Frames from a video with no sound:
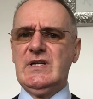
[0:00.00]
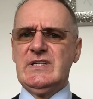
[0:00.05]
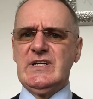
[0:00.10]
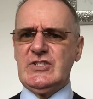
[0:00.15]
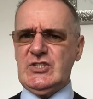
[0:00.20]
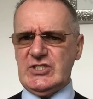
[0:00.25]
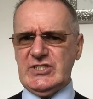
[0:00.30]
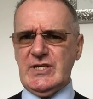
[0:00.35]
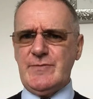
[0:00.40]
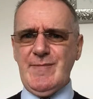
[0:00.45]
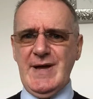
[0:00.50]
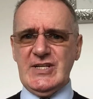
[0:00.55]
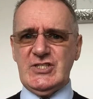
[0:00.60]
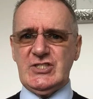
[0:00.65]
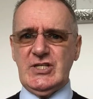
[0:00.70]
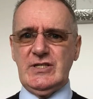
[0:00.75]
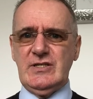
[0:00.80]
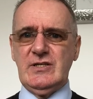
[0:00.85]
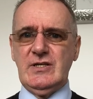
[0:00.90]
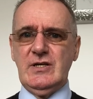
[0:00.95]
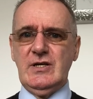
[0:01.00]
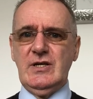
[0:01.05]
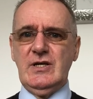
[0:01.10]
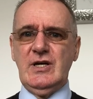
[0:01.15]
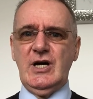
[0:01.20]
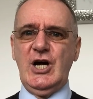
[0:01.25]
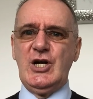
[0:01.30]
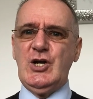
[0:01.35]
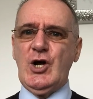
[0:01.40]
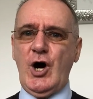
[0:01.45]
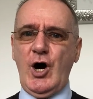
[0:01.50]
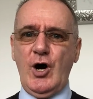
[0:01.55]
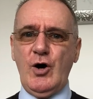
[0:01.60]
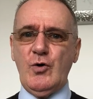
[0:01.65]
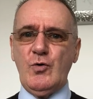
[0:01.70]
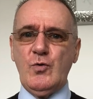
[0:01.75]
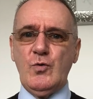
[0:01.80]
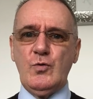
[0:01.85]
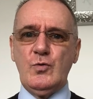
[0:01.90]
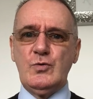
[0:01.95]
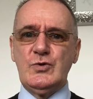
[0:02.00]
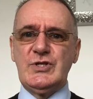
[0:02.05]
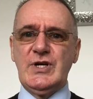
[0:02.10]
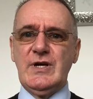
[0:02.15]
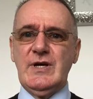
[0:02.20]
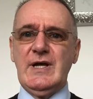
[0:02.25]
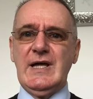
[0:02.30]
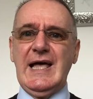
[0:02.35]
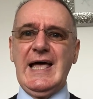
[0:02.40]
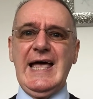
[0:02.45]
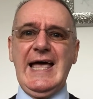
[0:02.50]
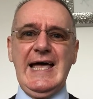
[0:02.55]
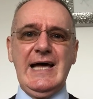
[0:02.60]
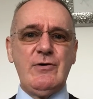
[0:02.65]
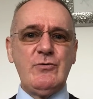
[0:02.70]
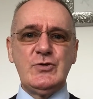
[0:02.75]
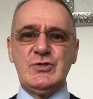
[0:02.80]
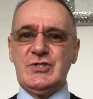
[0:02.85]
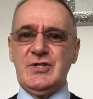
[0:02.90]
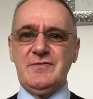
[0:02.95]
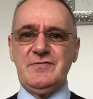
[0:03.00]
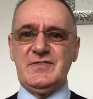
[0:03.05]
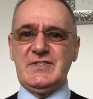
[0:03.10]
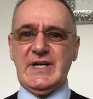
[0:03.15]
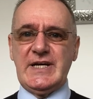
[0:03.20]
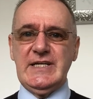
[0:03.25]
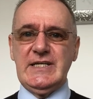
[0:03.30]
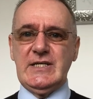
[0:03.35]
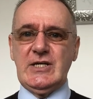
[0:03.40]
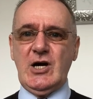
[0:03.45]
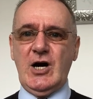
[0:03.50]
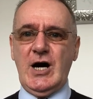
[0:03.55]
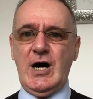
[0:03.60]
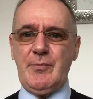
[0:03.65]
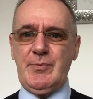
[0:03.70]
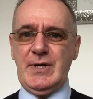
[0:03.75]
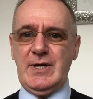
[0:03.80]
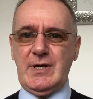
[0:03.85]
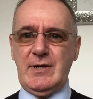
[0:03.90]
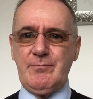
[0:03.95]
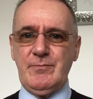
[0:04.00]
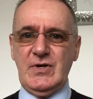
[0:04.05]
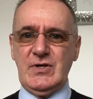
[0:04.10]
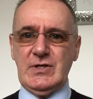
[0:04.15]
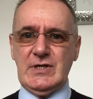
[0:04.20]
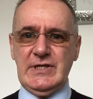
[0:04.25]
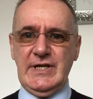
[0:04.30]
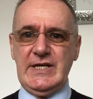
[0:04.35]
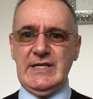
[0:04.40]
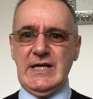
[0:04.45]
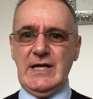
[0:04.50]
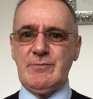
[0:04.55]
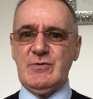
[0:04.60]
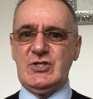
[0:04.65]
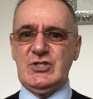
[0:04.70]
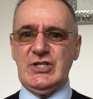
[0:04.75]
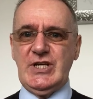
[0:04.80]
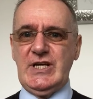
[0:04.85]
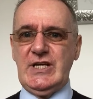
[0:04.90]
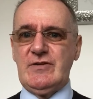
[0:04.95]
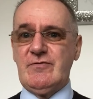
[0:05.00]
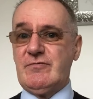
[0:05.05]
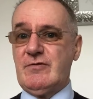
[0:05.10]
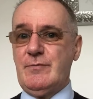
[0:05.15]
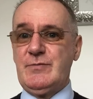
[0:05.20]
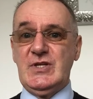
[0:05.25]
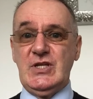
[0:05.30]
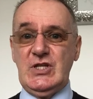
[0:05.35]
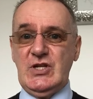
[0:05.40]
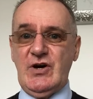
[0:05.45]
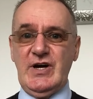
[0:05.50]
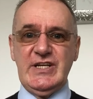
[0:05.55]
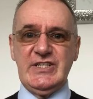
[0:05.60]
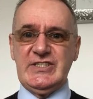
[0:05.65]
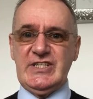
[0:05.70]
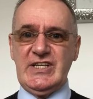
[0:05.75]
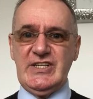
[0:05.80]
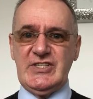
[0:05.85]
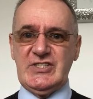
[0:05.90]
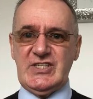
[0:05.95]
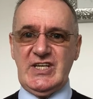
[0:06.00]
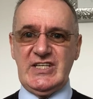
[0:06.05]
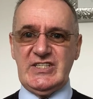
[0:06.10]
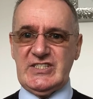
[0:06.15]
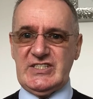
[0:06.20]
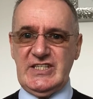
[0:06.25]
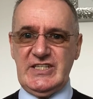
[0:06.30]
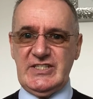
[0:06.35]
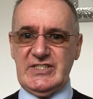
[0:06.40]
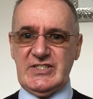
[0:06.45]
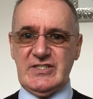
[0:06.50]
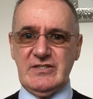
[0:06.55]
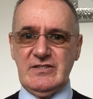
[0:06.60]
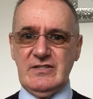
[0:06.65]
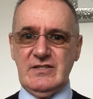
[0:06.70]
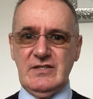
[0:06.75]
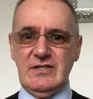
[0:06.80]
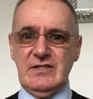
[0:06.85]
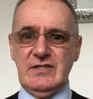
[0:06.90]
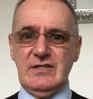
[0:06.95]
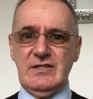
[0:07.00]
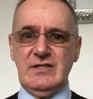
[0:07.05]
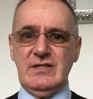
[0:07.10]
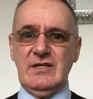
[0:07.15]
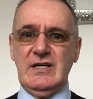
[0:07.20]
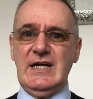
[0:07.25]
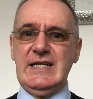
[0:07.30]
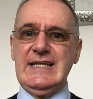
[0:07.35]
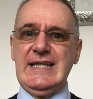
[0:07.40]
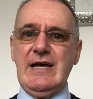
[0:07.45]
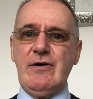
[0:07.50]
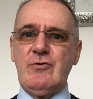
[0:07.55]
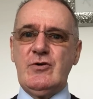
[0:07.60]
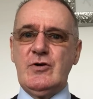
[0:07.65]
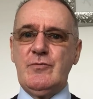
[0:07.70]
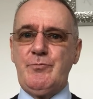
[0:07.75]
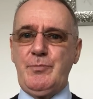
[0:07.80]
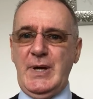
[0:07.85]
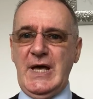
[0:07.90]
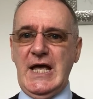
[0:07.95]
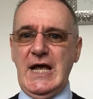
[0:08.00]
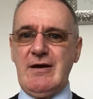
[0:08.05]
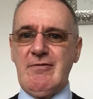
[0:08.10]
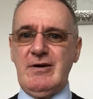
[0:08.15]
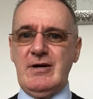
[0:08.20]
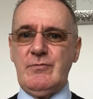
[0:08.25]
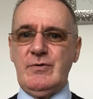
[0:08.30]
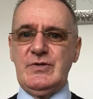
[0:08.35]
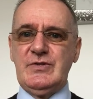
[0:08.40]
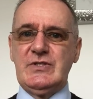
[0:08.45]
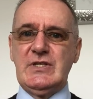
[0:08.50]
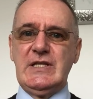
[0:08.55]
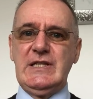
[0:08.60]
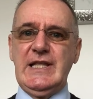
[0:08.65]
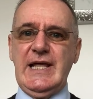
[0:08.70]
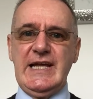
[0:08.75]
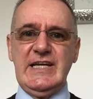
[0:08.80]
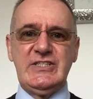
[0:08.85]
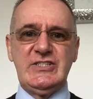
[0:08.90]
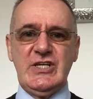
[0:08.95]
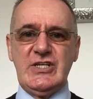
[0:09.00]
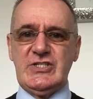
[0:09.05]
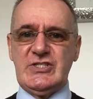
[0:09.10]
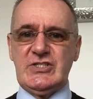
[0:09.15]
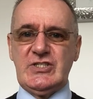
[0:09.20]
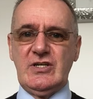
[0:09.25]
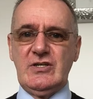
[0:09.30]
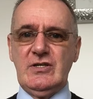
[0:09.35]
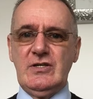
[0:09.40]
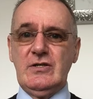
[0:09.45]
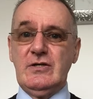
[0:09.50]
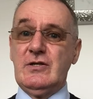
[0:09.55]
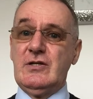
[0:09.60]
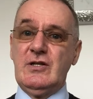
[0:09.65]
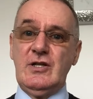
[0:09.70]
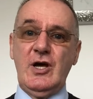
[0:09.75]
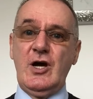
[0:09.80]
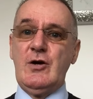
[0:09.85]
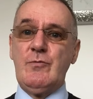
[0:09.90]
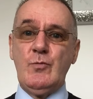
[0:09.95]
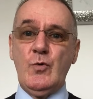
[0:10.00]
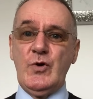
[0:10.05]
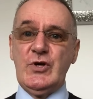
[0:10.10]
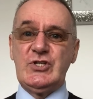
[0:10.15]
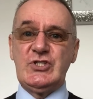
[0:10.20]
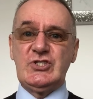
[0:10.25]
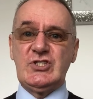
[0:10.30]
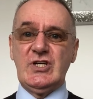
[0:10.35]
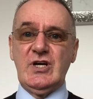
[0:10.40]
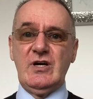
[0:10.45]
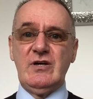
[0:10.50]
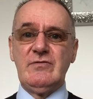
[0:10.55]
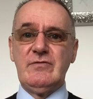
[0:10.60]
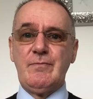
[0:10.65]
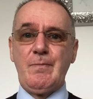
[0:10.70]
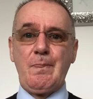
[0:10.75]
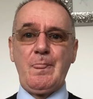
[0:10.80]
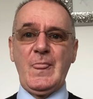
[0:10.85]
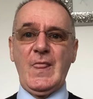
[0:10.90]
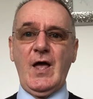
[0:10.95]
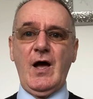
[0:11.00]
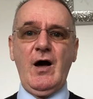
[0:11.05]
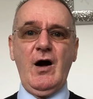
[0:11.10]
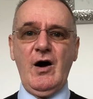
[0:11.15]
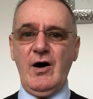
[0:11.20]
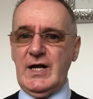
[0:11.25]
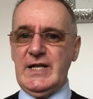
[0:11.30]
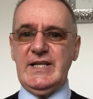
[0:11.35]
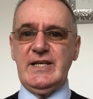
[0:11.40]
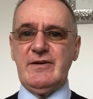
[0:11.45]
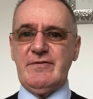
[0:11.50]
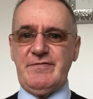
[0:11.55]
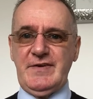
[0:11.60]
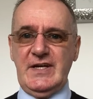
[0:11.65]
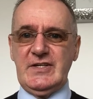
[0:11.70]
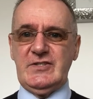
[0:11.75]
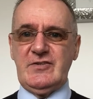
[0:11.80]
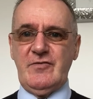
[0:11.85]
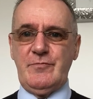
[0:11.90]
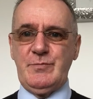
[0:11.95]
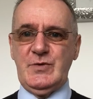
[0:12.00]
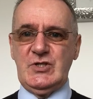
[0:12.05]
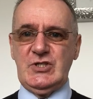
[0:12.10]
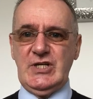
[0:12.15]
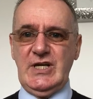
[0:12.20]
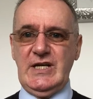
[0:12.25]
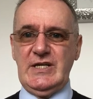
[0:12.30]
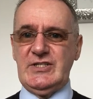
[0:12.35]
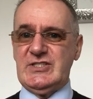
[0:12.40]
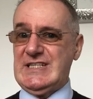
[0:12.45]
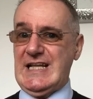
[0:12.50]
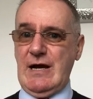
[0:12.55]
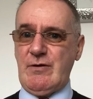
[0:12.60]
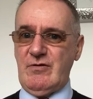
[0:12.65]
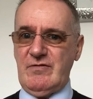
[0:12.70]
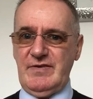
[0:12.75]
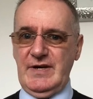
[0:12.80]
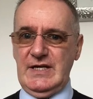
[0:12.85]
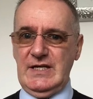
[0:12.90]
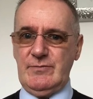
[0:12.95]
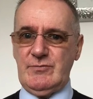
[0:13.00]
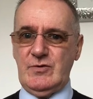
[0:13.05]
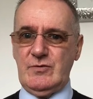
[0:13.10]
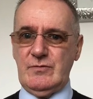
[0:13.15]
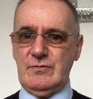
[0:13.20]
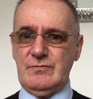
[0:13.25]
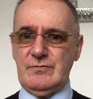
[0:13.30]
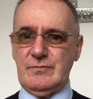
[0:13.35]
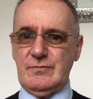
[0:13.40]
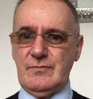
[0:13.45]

Now just imagine an old, out-of-date carpet cleaning machine from the 1960s and now compare it with the latest low moisture, highly effective machines now available.